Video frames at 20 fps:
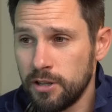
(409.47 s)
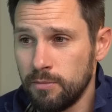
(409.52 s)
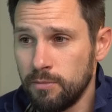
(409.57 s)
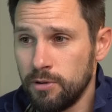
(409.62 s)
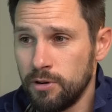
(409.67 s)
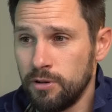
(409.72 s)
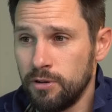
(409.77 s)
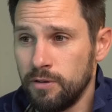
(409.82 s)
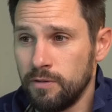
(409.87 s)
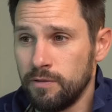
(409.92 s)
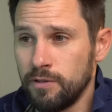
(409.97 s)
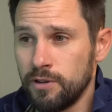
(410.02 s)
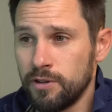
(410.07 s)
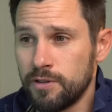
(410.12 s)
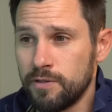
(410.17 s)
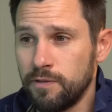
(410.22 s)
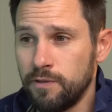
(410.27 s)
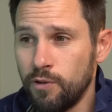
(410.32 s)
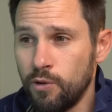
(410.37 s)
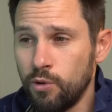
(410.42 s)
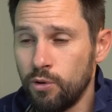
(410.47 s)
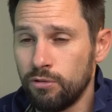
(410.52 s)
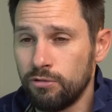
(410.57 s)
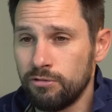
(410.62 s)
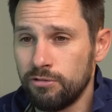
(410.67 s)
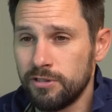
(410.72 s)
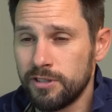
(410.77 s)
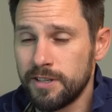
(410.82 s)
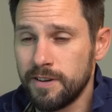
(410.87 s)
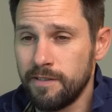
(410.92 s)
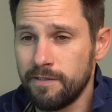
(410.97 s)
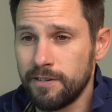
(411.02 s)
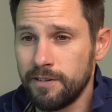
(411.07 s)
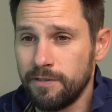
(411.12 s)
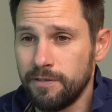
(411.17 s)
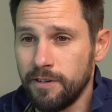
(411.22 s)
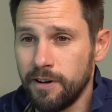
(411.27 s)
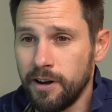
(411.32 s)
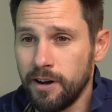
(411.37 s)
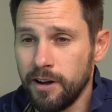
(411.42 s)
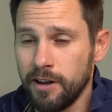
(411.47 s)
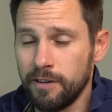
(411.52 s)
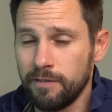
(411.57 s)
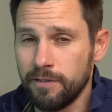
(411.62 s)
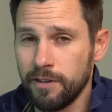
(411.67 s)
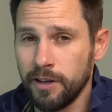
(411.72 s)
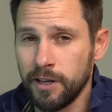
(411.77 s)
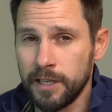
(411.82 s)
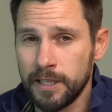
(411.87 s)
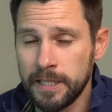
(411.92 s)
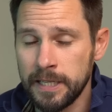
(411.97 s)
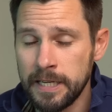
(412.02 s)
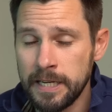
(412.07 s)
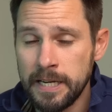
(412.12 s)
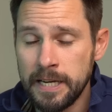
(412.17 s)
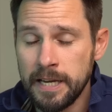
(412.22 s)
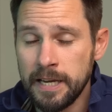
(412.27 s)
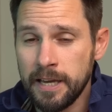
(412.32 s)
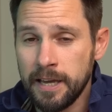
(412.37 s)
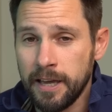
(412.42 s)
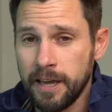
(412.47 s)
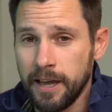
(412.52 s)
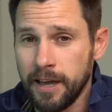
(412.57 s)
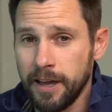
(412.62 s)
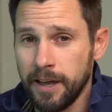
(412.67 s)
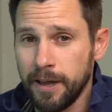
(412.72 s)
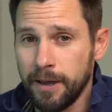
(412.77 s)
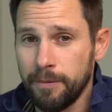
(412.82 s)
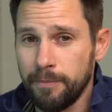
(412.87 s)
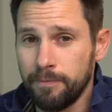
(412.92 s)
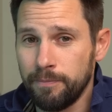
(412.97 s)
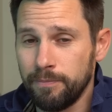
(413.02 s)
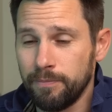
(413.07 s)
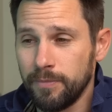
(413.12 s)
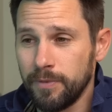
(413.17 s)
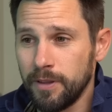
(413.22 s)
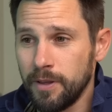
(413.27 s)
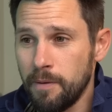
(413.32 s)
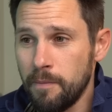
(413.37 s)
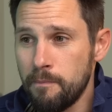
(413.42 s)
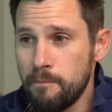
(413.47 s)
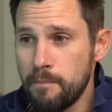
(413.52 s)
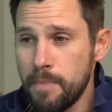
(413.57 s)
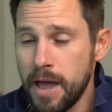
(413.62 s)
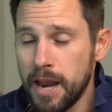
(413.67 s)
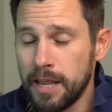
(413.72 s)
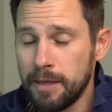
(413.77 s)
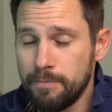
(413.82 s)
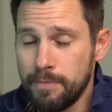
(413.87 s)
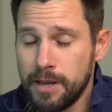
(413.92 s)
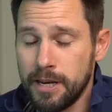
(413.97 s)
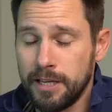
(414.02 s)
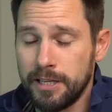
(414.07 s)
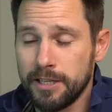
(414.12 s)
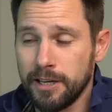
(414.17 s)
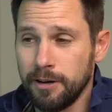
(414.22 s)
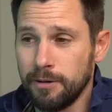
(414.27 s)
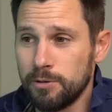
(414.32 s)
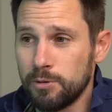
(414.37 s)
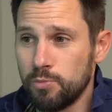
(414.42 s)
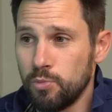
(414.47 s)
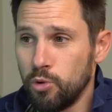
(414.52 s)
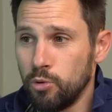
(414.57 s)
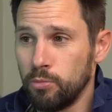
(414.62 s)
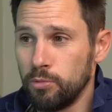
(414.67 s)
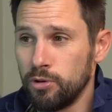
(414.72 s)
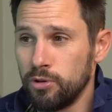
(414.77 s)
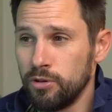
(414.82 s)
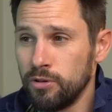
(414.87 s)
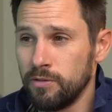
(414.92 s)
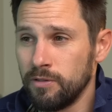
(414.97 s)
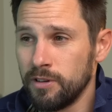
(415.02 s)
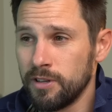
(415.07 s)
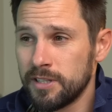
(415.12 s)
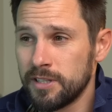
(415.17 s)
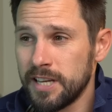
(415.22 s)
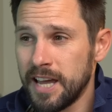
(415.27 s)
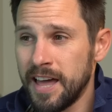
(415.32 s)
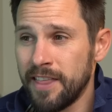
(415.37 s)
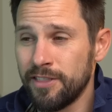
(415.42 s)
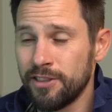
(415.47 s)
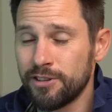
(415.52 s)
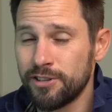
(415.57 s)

the manoeuvres, 475, like many times more manoeuvres, and the